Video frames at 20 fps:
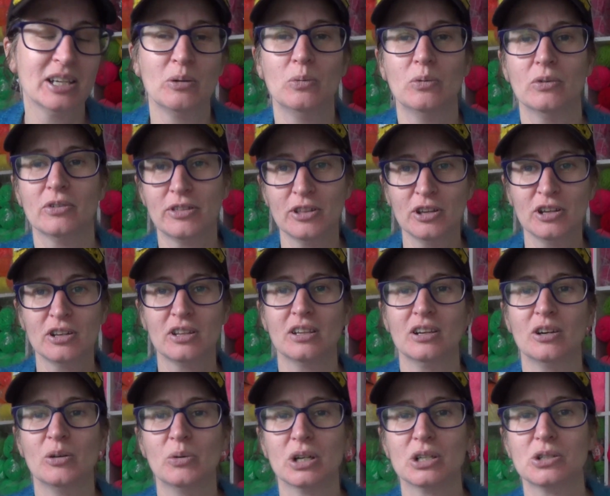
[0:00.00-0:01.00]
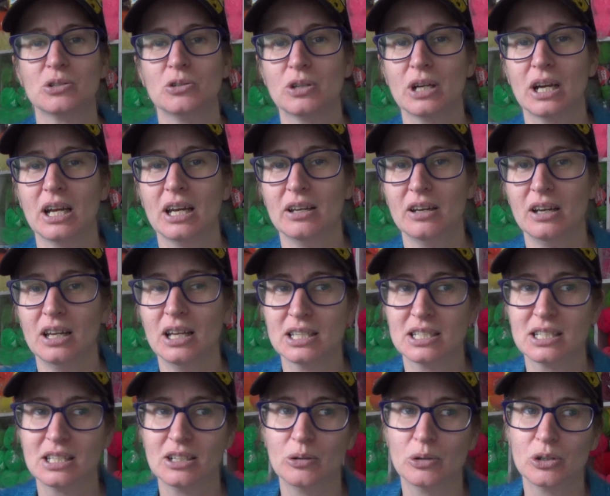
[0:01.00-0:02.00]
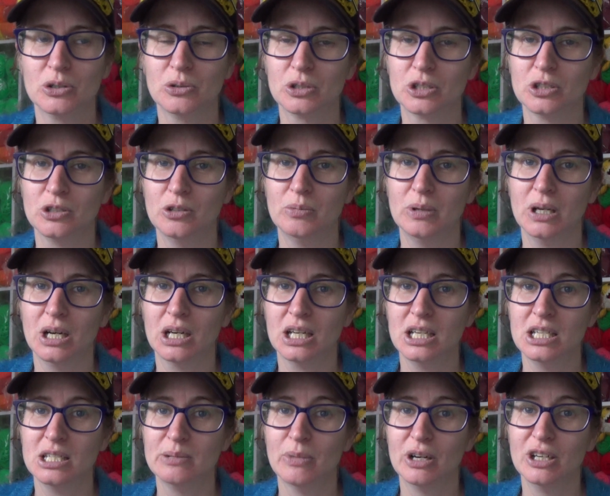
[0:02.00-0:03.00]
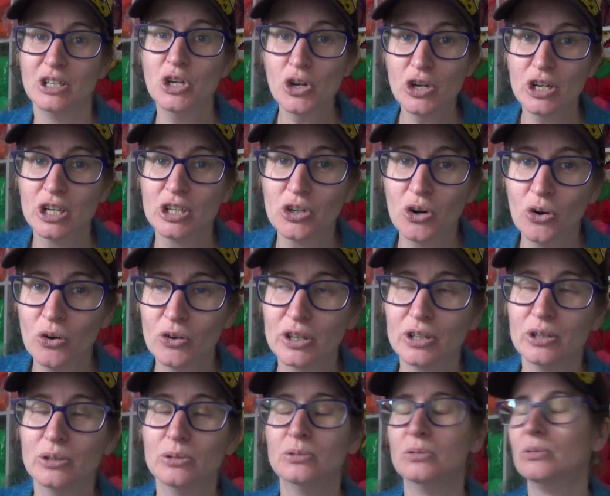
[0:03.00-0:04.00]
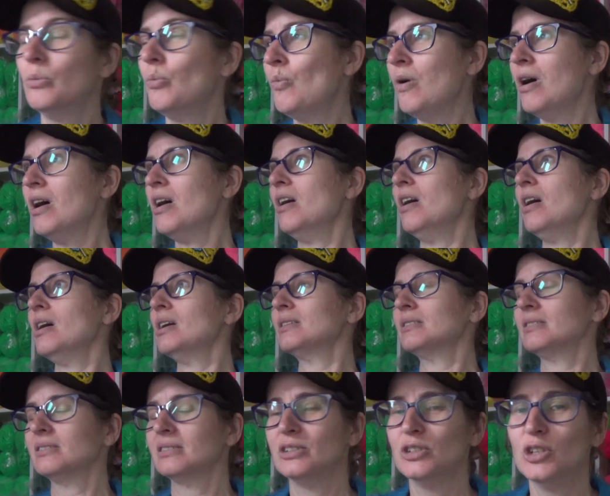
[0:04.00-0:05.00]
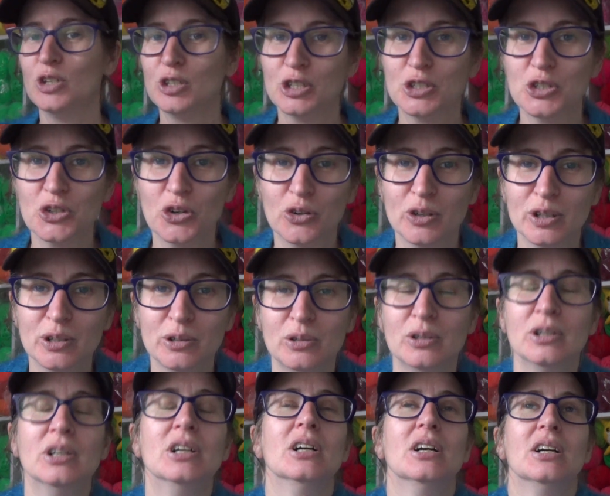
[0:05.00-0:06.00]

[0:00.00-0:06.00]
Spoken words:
third thing I want to talk, and last thing I want to talk to you about, is my new tutorial. What? New tutorial?